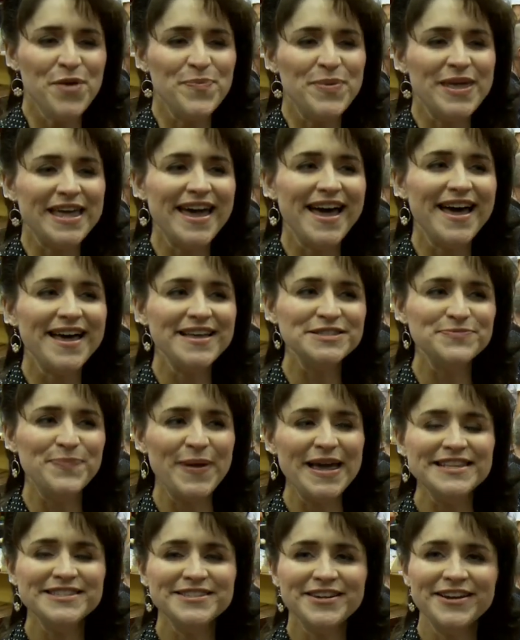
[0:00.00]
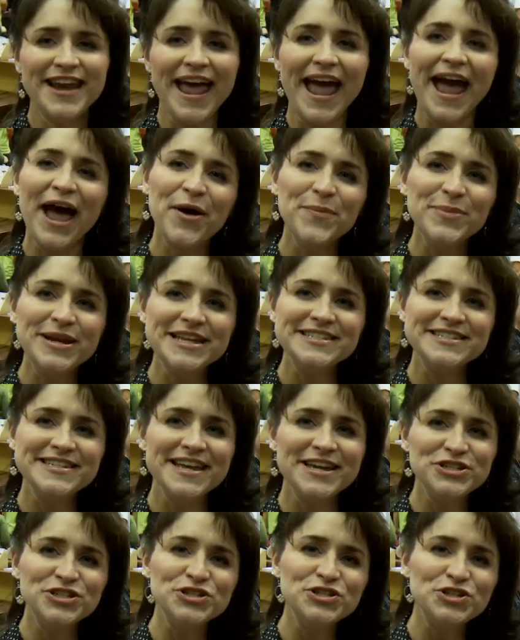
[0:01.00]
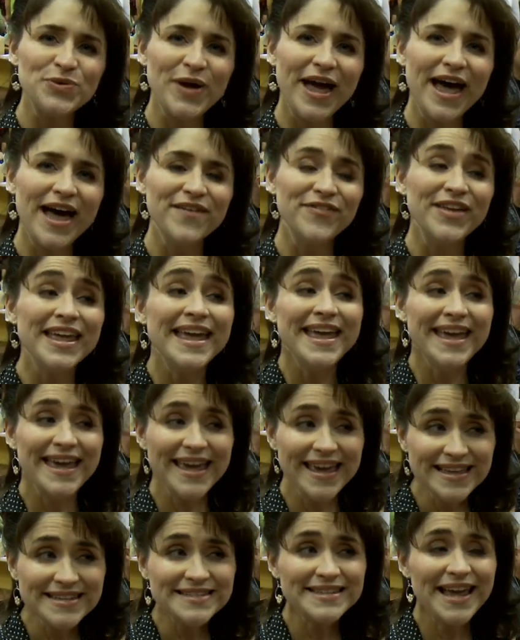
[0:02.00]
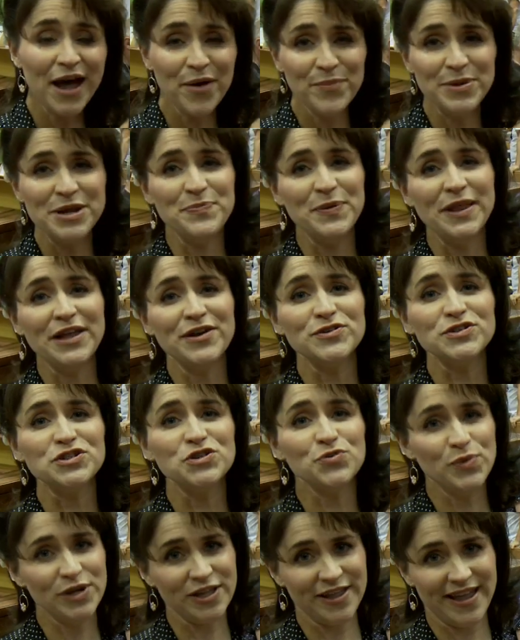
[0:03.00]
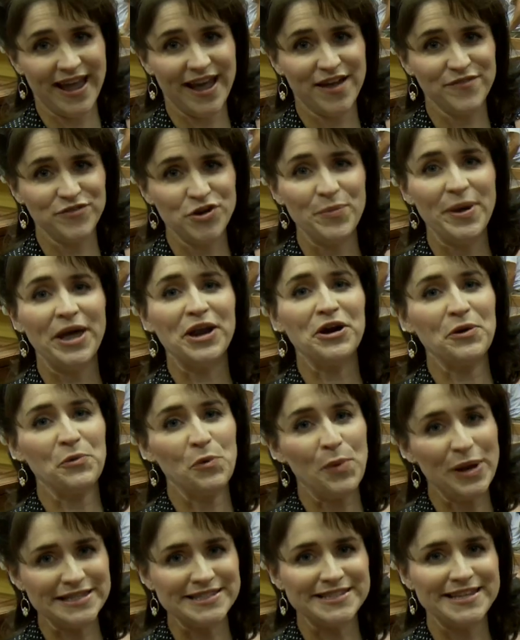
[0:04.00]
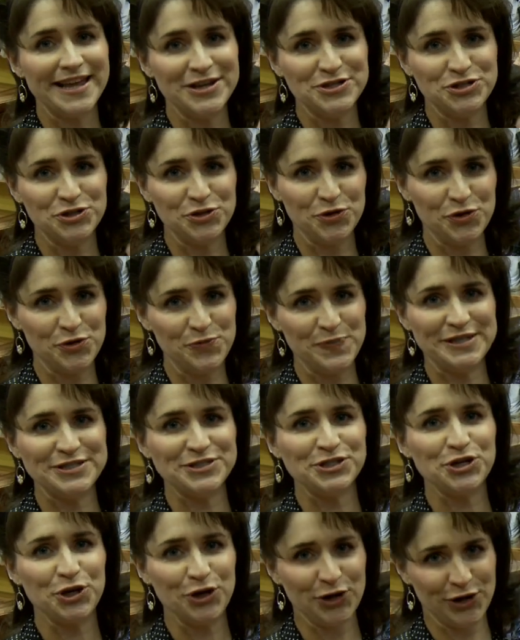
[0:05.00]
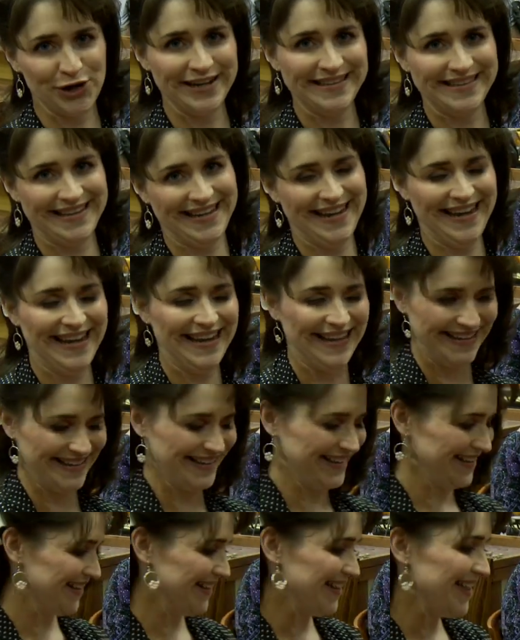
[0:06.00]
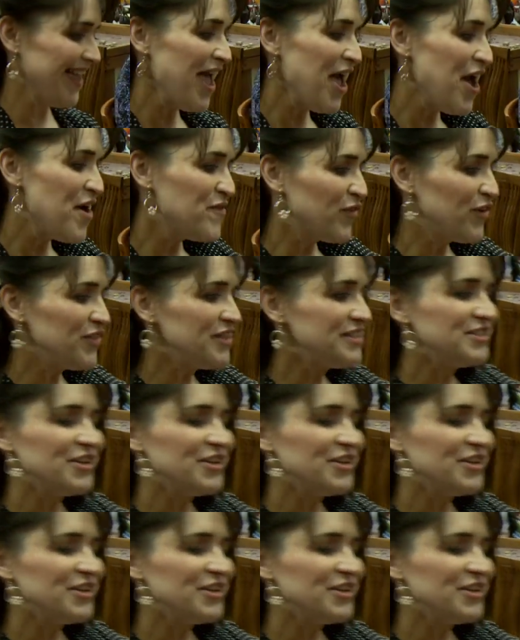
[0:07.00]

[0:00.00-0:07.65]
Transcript: because based on how many stations you have is how many players you will have no matter what size your group is currently. We're the